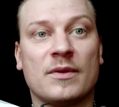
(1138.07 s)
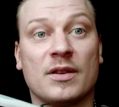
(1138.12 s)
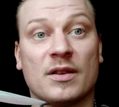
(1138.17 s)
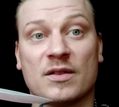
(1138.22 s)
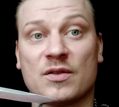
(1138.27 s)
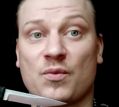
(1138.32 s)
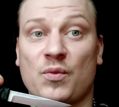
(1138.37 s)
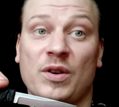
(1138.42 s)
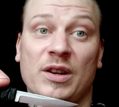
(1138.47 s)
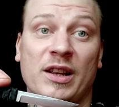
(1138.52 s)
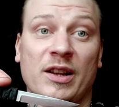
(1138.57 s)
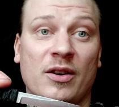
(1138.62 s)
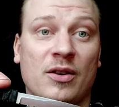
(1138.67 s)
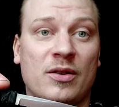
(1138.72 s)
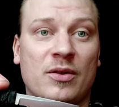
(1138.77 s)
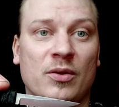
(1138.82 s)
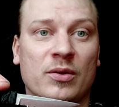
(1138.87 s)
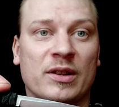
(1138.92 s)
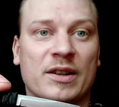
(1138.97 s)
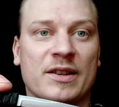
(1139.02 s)
there's really
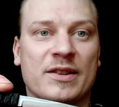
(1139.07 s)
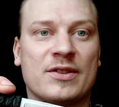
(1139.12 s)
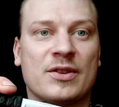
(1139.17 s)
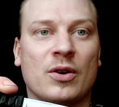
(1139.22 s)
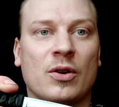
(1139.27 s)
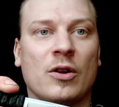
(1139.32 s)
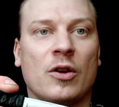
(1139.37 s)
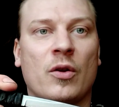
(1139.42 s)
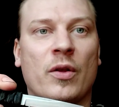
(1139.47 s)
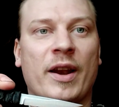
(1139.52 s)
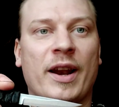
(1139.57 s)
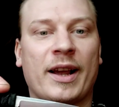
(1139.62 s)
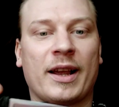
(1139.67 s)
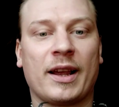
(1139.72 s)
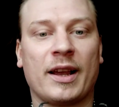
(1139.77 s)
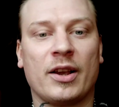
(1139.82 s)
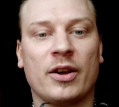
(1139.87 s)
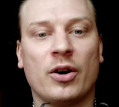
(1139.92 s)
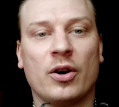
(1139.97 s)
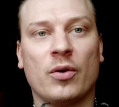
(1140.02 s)
only so low that I
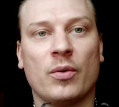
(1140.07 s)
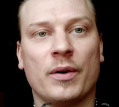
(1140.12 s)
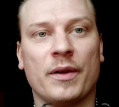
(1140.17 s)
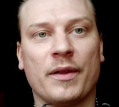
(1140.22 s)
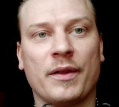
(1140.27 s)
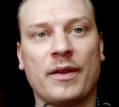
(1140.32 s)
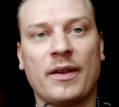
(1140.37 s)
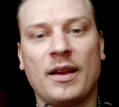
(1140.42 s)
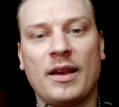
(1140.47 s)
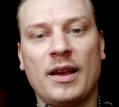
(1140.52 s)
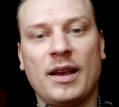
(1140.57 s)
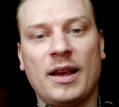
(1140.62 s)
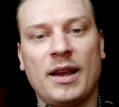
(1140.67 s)
can go with.